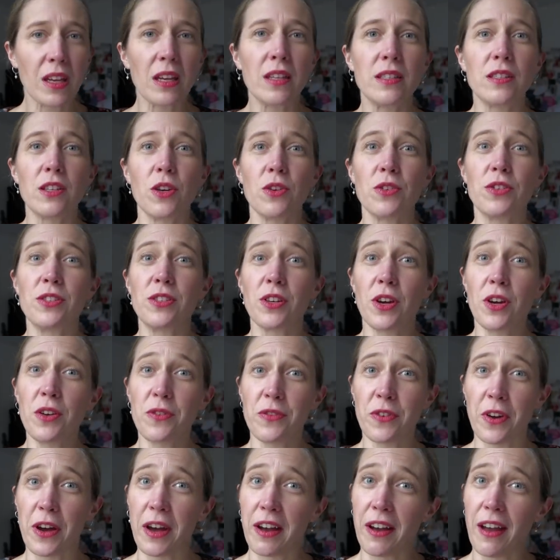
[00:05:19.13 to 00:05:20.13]
So
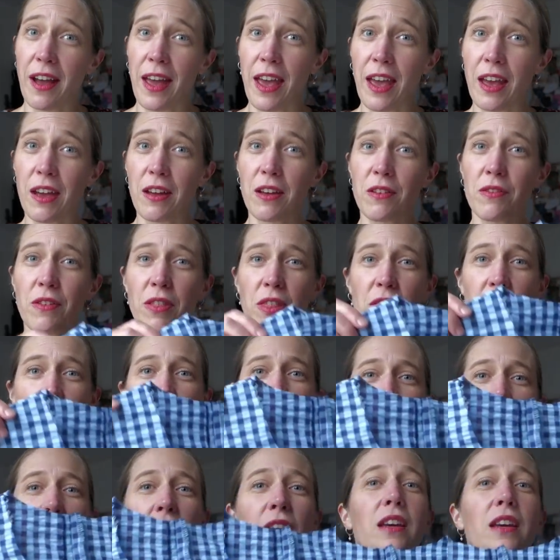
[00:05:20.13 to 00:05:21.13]
far I have
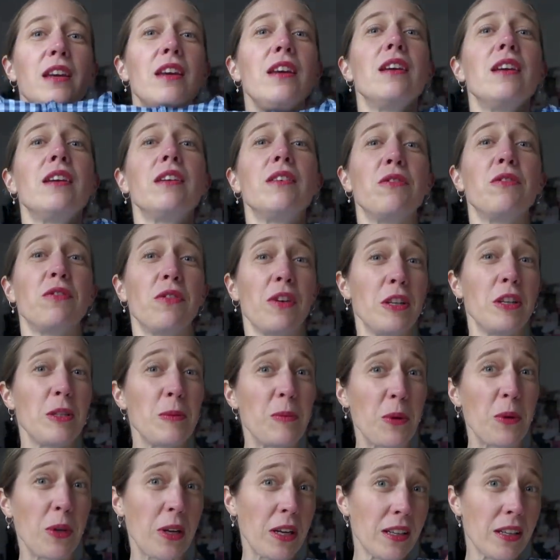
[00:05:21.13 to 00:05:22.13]
the
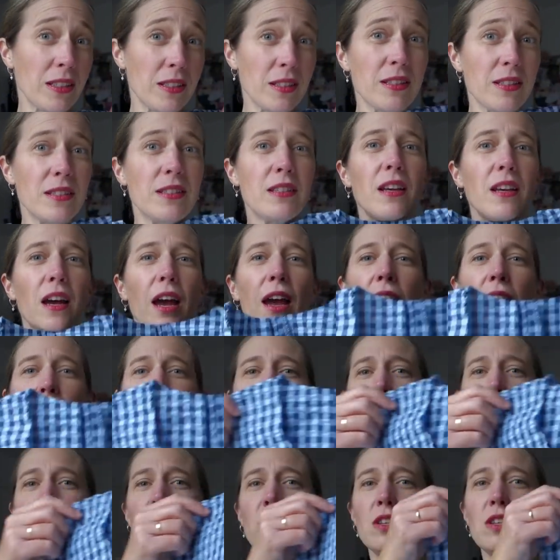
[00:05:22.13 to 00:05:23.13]
front bodice, I have
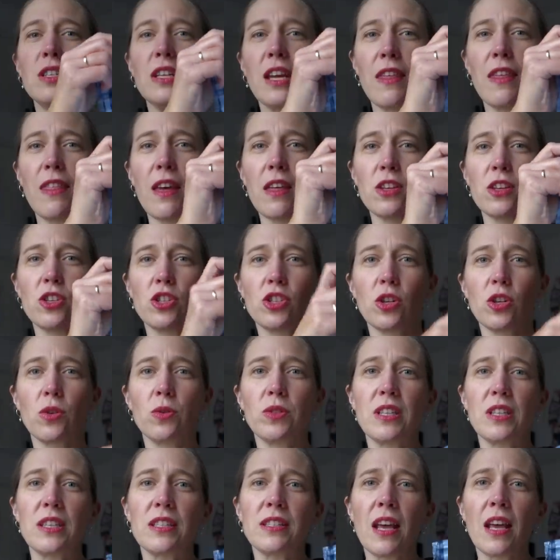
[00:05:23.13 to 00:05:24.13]
sewn together the
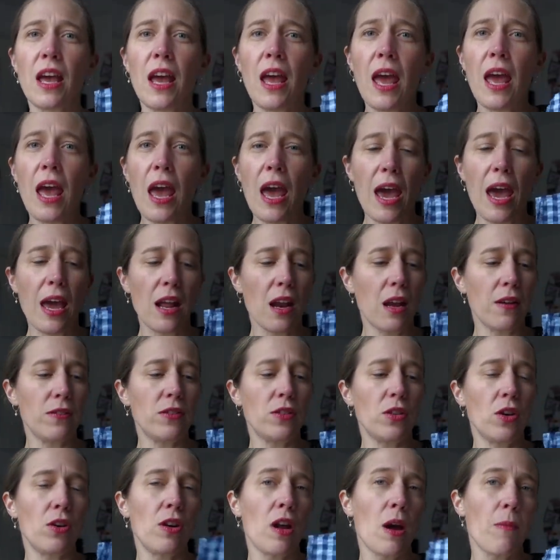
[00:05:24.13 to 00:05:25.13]
shoulders, and I've
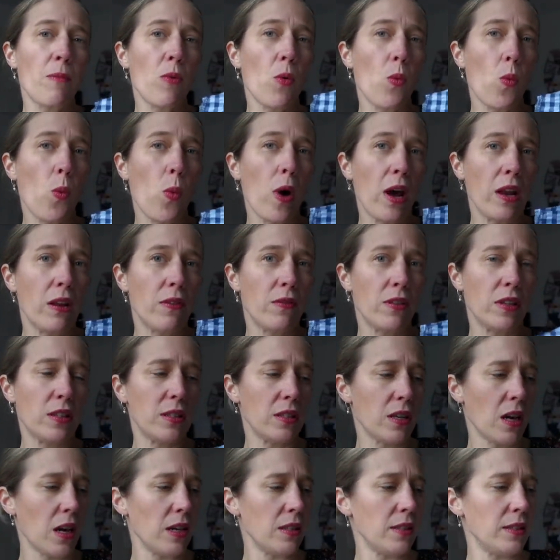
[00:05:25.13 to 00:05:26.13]
sewn up one of the
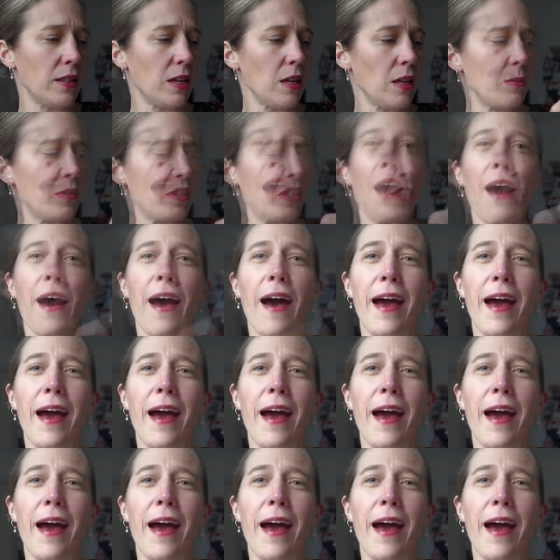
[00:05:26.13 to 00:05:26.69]
side seams.